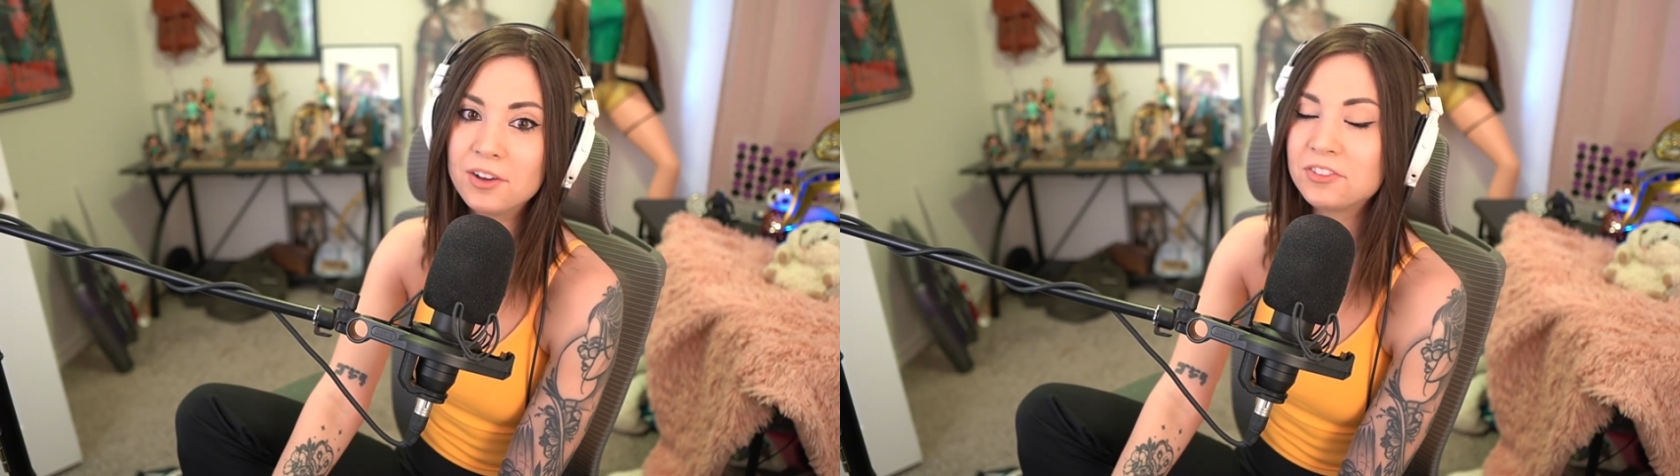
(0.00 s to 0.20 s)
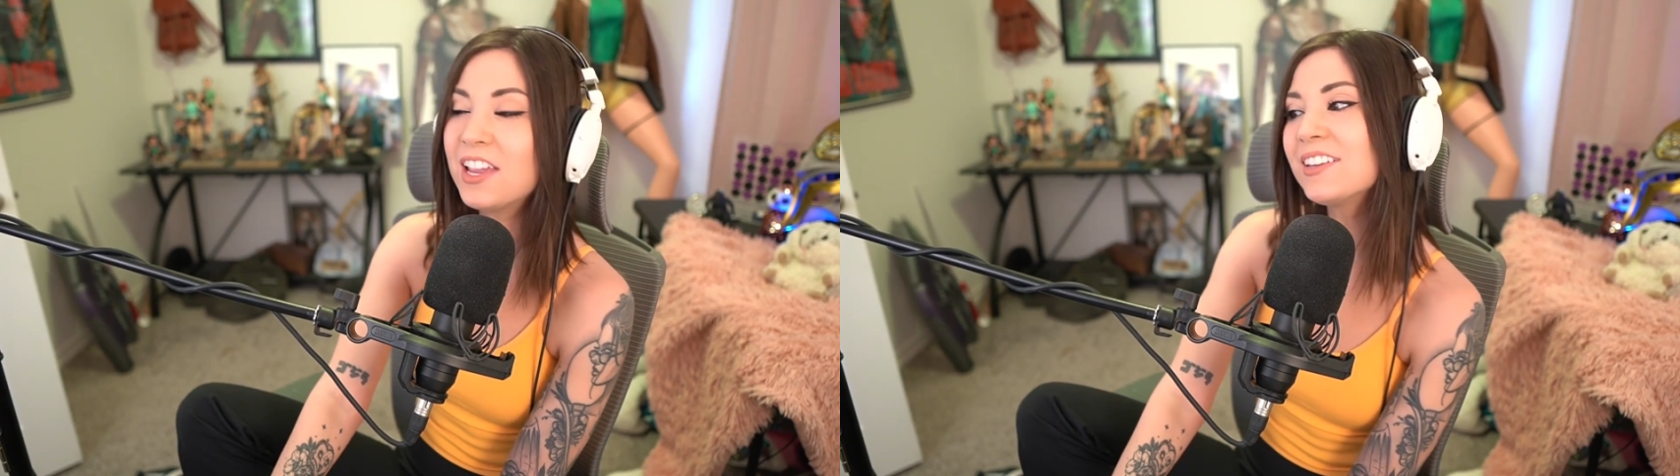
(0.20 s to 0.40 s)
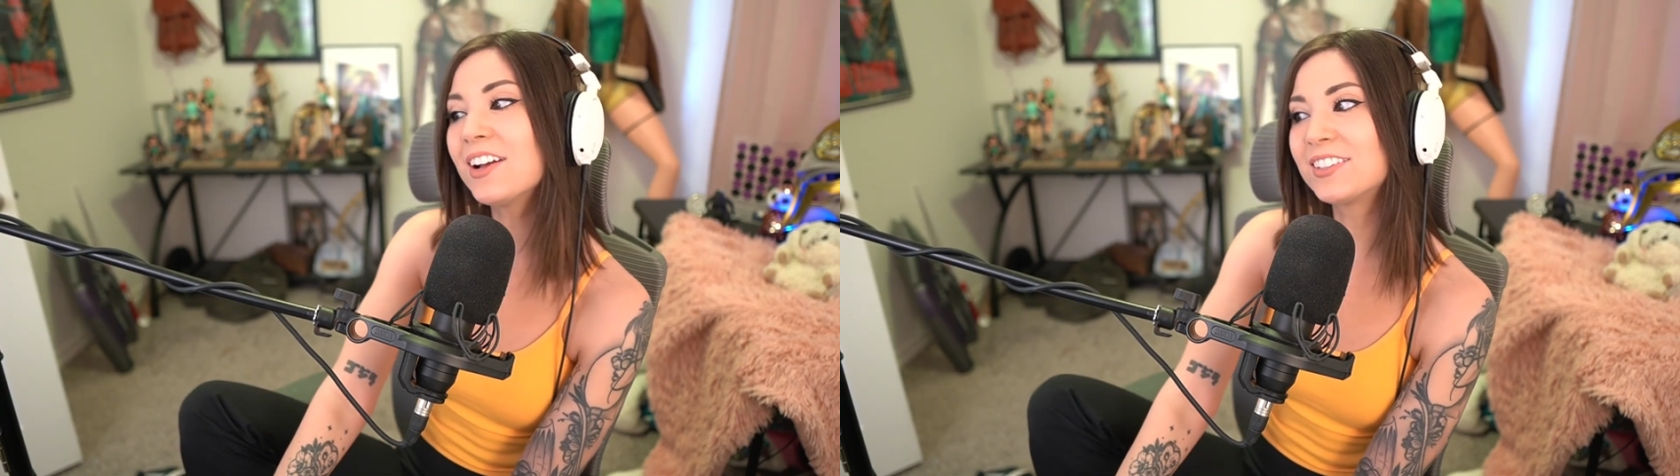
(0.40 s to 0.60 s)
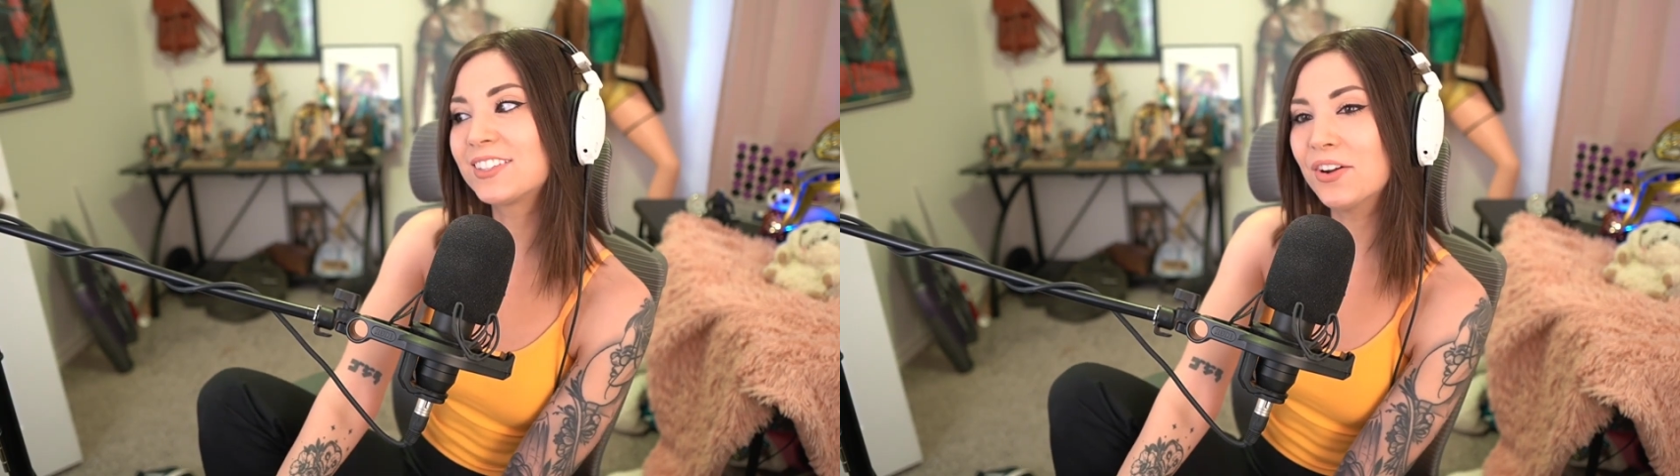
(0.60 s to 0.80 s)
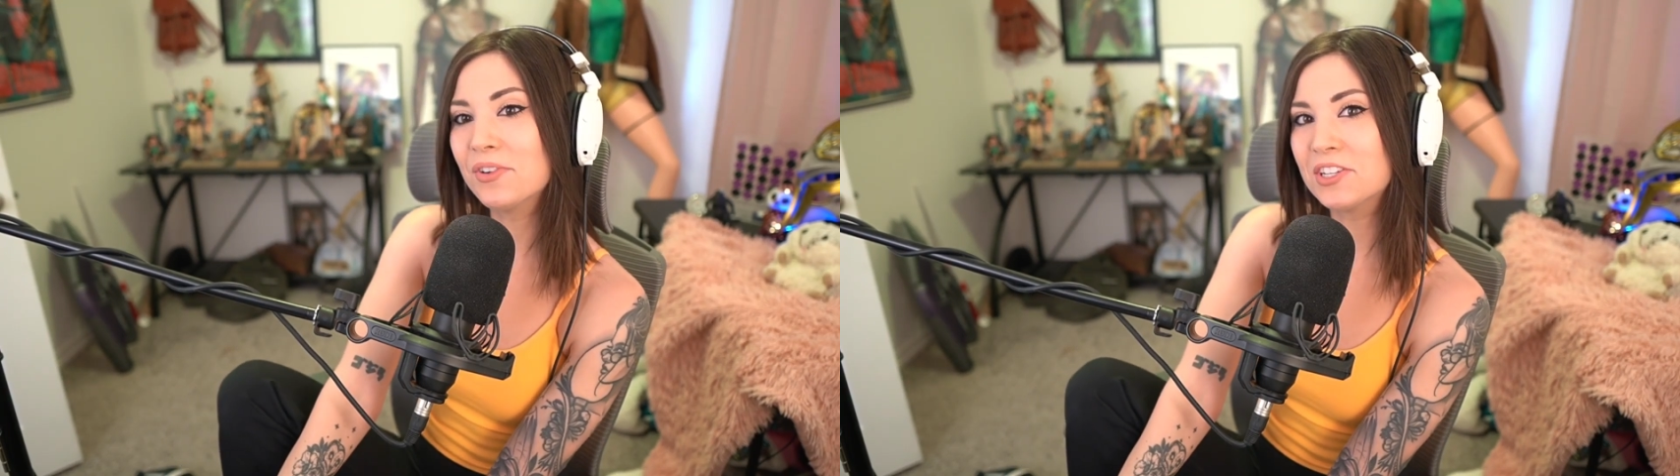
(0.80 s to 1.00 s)
Thank y'all
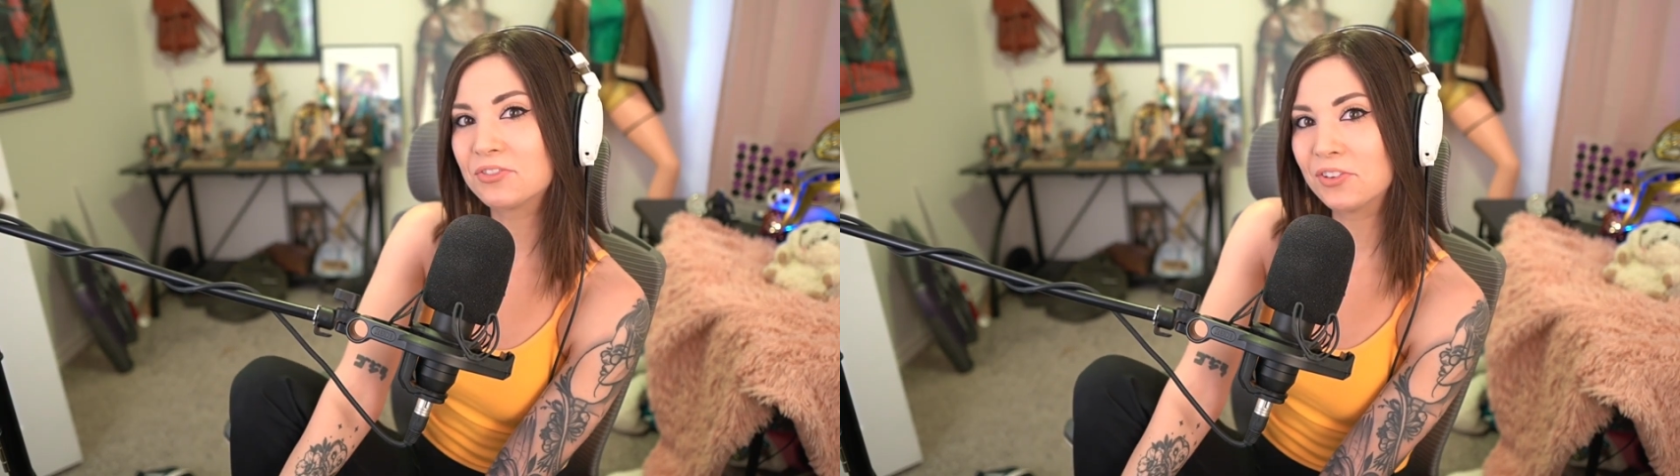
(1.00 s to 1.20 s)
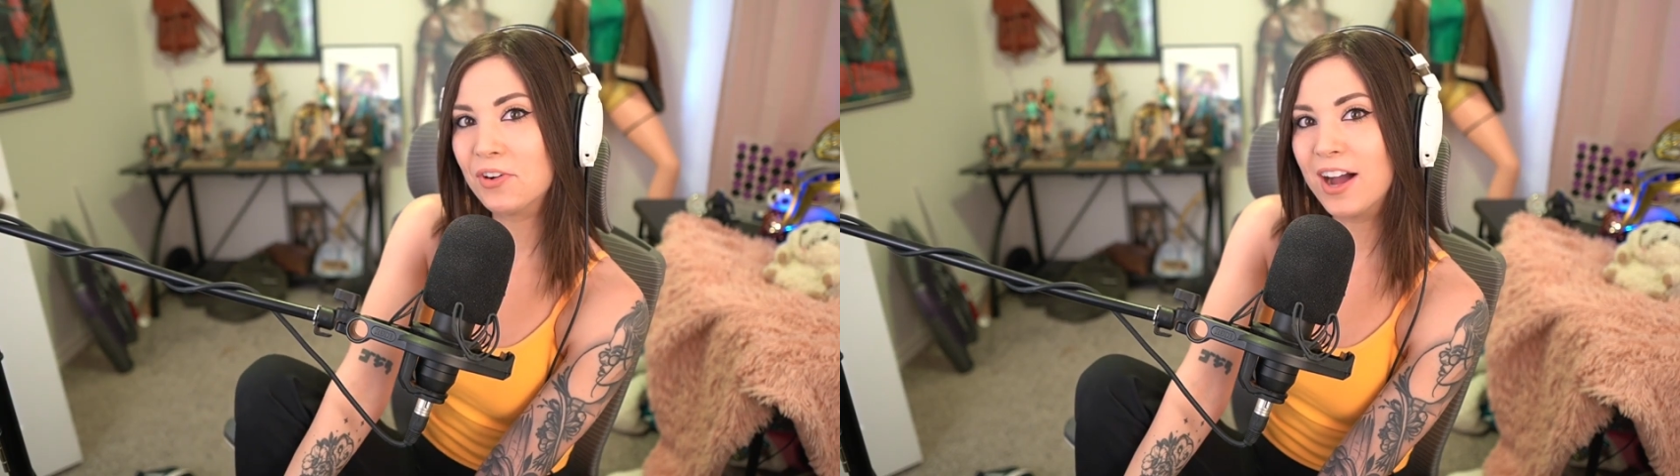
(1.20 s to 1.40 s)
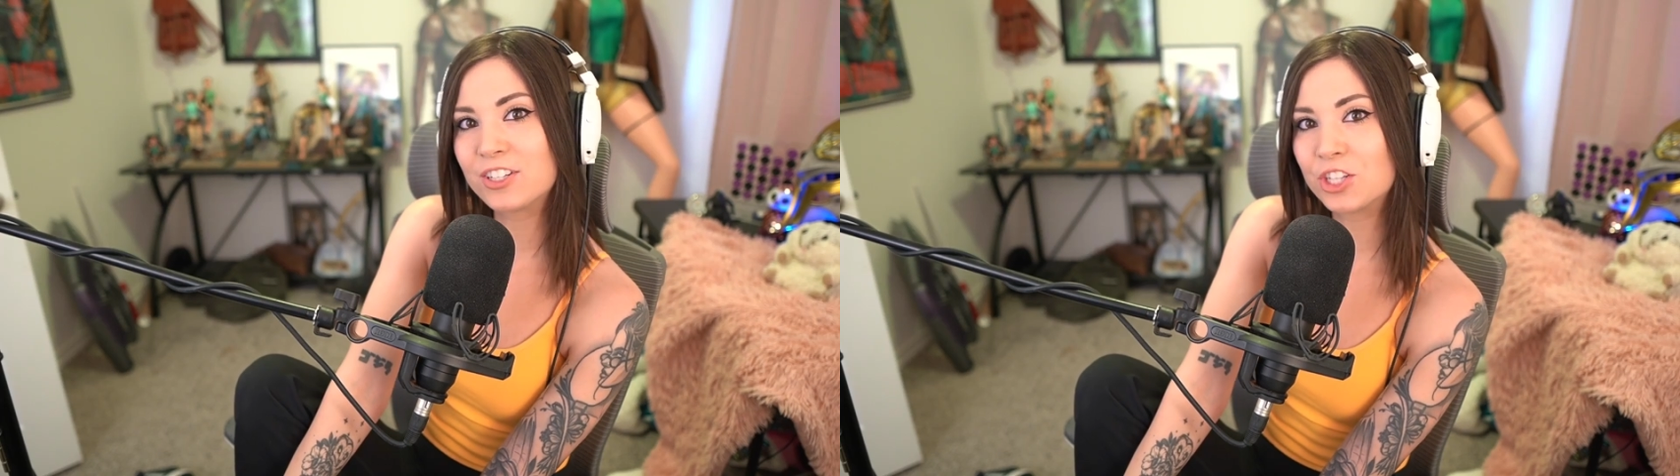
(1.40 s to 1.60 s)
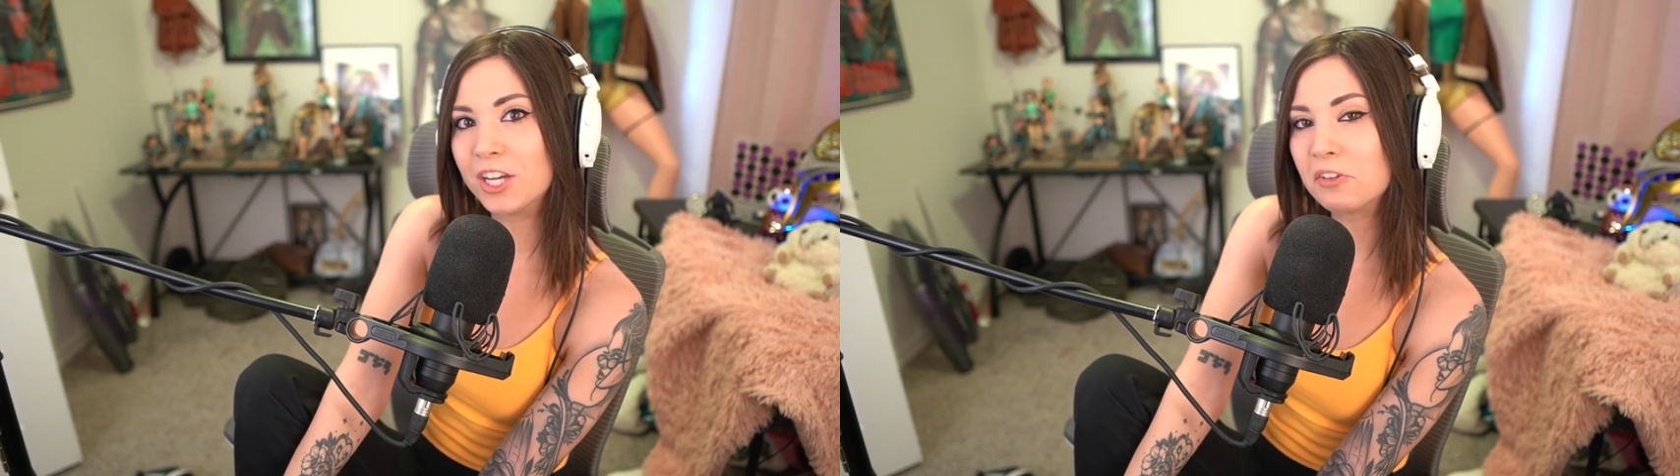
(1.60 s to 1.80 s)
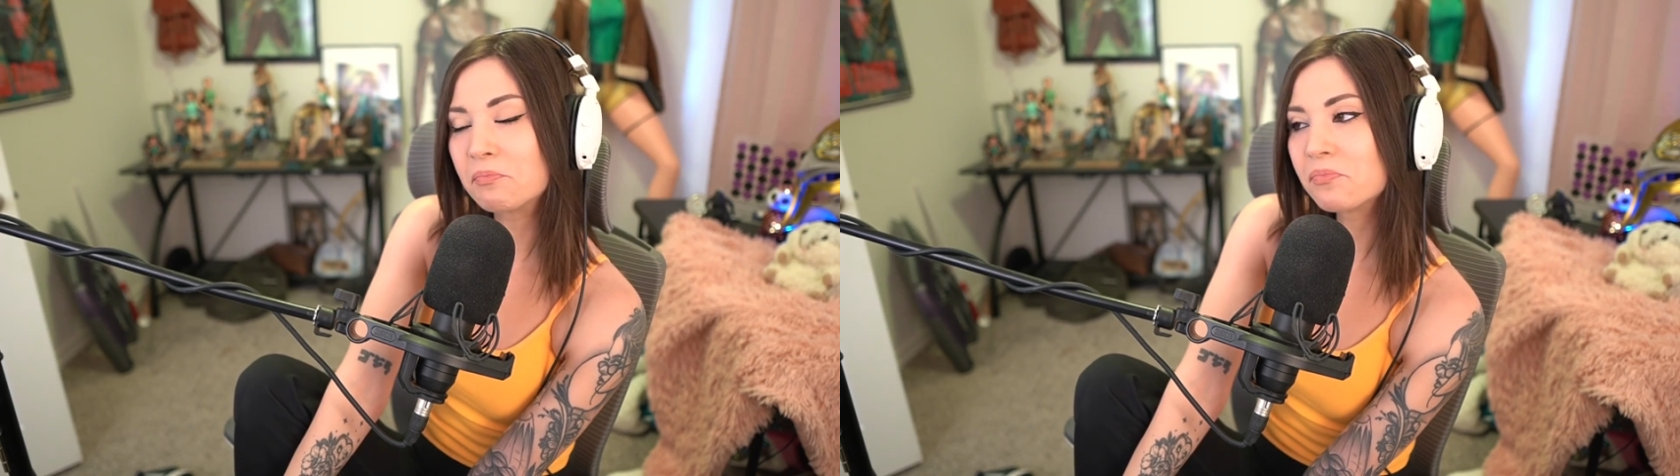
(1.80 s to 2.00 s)
so much for watching.